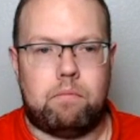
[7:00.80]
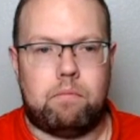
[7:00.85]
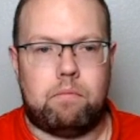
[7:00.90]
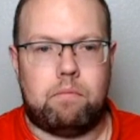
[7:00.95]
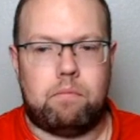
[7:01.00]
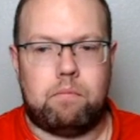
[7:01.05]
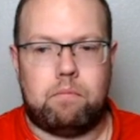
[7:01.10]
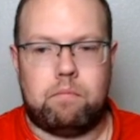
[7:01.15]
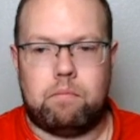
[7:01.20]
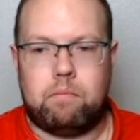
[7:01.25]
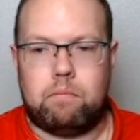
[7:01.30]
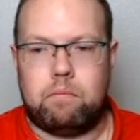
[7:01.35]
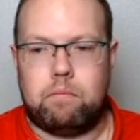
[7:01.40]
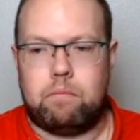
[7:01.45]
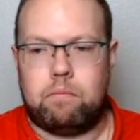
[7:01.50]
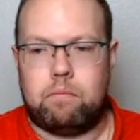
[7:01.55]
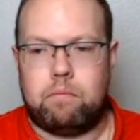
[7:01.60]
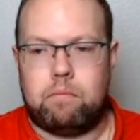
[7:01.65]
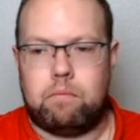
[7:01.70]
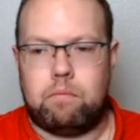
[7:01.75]

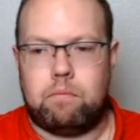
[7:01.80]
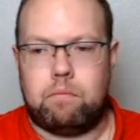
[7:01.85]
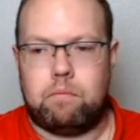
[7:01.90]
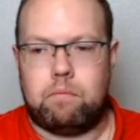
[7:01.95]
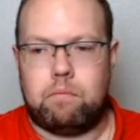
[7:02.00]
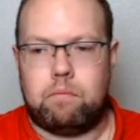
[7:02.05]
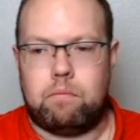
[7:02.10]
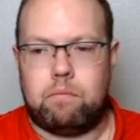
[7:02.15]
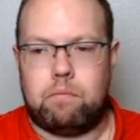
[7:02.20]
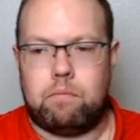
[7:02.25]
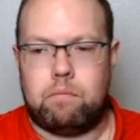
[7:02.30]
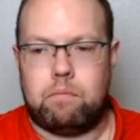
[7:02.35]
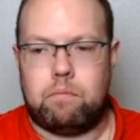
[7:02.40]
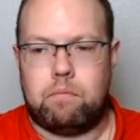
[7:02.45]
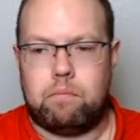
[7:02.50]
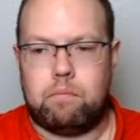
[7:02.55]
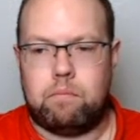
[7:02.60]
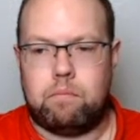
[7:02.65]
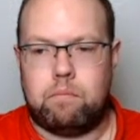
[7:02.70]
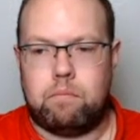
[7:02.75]

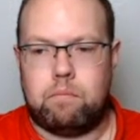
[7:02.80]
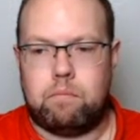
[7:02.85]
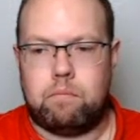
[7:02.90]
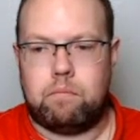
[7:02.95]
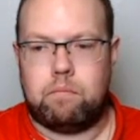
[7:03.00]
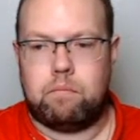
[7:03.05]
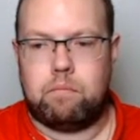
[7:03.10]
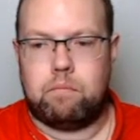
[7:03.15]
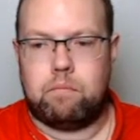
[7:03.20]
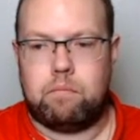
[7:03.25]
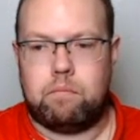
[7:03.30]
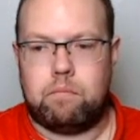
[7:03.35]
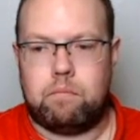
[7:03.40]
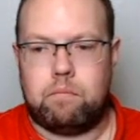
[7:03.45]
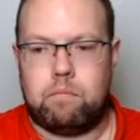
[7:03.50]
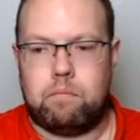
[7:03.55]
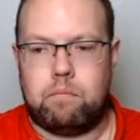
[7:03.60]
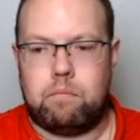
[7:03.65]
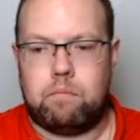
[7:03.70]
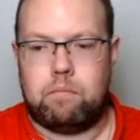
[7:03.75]

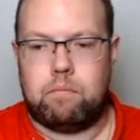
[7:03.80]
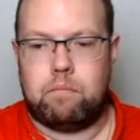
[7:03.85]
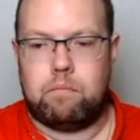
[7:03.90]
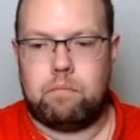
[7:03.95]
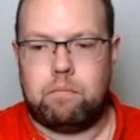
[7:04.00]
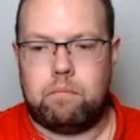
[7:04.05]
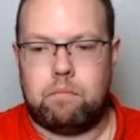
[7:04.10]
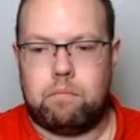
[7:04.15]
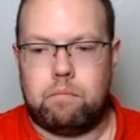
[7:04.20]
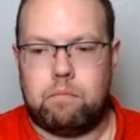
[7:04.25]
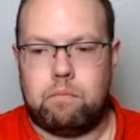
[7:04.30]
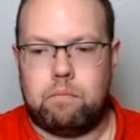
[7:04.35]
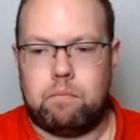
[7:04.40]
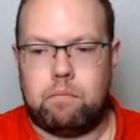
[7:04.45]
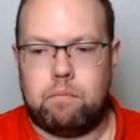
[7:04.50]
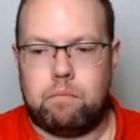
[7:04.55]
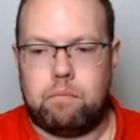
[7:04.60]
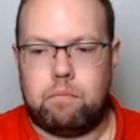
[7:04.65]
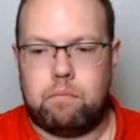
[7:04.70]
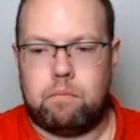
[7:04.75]

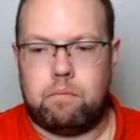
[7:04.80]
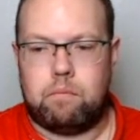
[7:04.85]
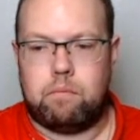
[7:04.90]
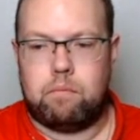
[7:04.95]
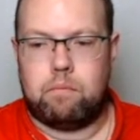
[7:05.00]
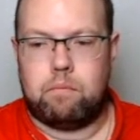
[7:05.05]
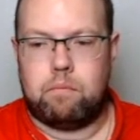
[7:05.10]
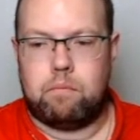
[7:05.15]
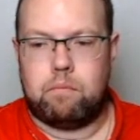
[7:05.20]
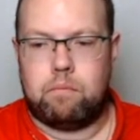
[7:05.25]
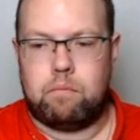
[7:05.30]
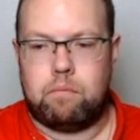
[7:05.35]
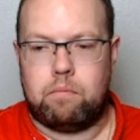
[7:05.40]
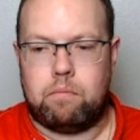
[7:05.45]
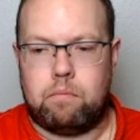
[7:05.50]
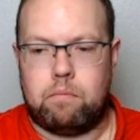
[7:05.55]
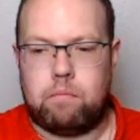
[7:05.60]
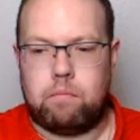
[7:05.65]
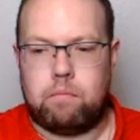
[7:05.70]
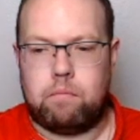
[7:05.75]

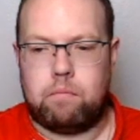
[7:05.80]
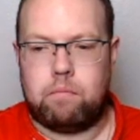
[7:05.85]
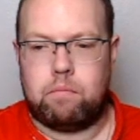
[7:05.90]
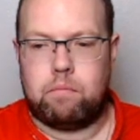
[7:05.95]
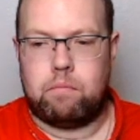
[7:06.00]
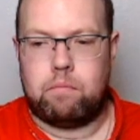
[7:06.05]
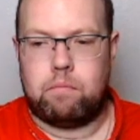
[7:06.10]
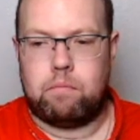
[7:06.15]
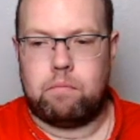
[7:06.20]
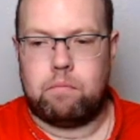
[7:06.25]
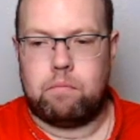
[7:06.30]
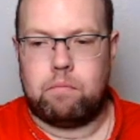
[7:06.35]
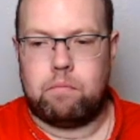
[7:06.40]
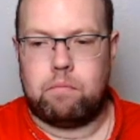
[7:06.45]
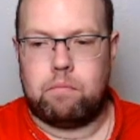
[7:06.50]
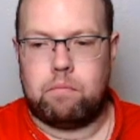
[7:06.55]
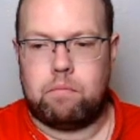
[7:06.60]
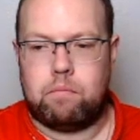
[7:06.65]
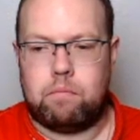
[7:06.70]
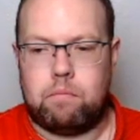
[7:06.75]

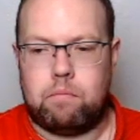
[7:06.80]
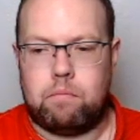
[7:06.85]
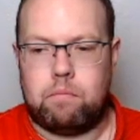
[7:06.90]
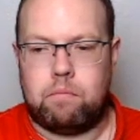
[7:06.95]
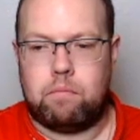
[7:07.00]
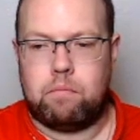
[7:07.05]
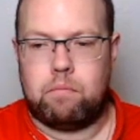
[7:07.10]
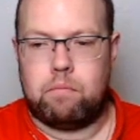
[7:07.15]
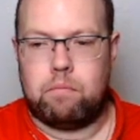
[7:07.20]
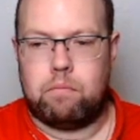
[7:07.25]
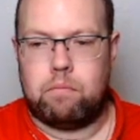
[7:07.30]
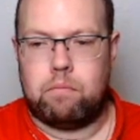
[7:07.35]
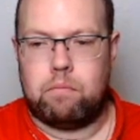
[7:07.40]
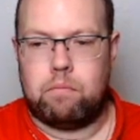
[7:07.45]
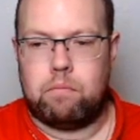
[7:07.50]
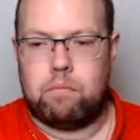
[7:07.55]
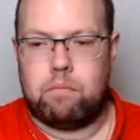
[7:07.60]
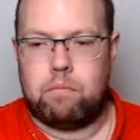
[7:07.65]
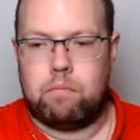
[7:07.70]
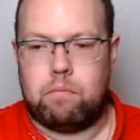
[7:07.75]

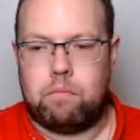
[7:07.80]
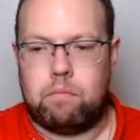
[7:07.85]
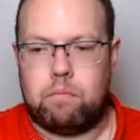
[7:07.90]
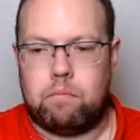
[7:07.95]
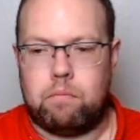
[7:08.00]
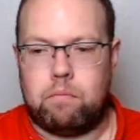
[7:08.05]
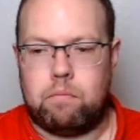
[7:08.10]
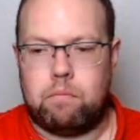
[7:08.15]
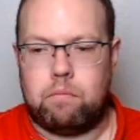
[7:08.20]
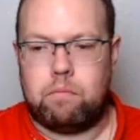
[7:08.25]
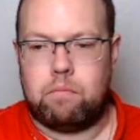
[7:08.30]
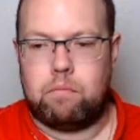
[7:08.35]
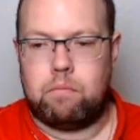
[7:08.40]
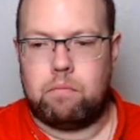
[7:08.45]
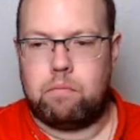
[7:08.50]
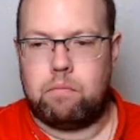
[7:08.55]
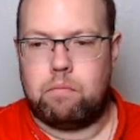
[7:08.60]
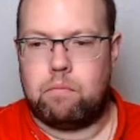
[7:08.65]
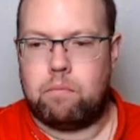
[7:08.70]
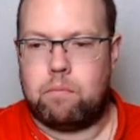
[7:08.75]
This person isn't speaking.